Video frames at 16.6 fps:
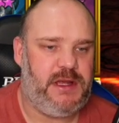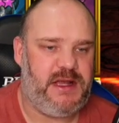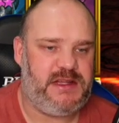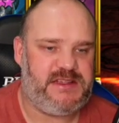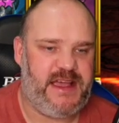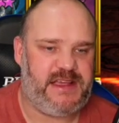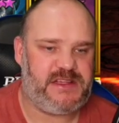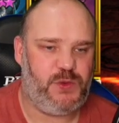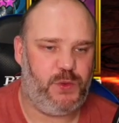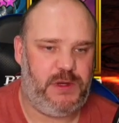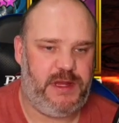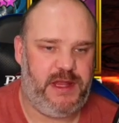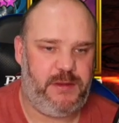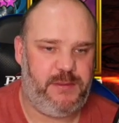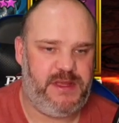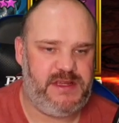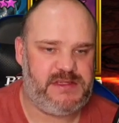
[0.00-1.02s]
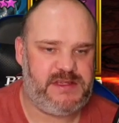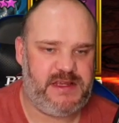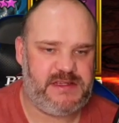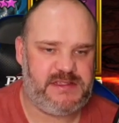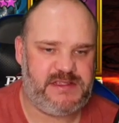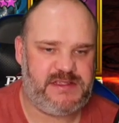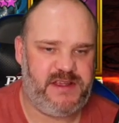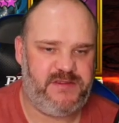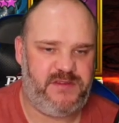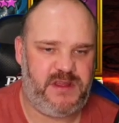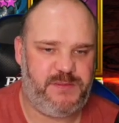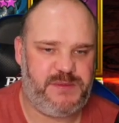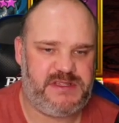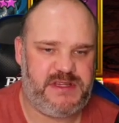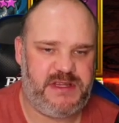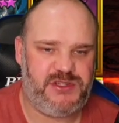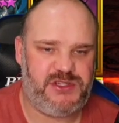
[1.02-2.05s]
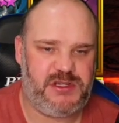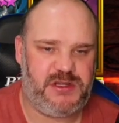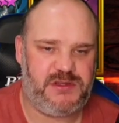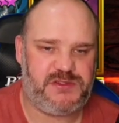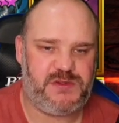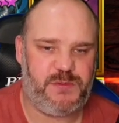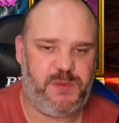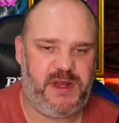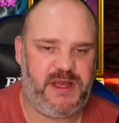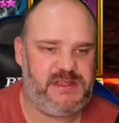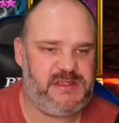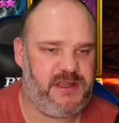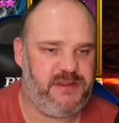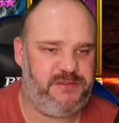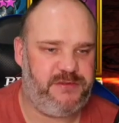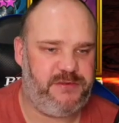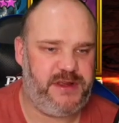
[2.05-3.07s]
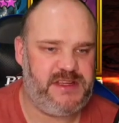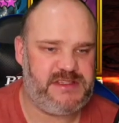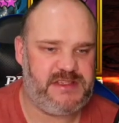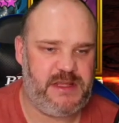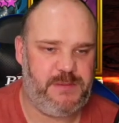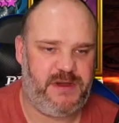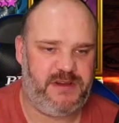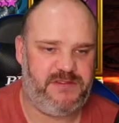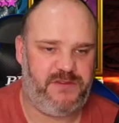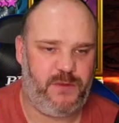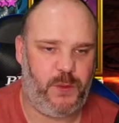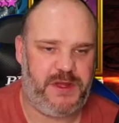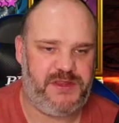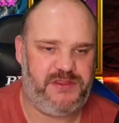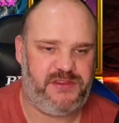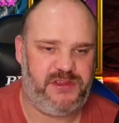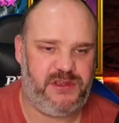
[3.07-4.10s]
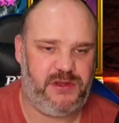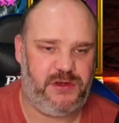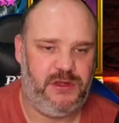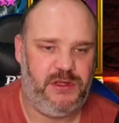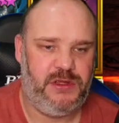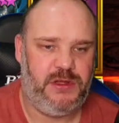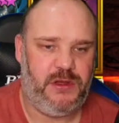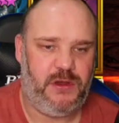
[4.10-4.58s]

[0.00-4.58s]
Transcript: Attacks all enemies, has a 70% chance of placing a freeze debuff for 1 turn